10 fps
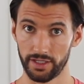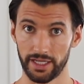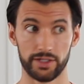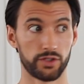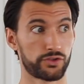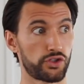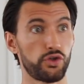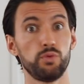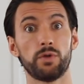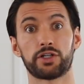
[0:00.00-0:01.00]
And there's
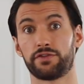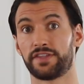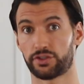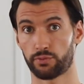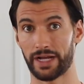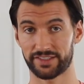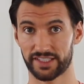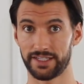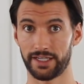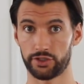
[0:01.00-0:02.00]
too much of this rest
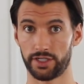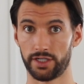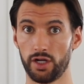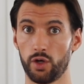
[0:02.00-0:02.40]
condition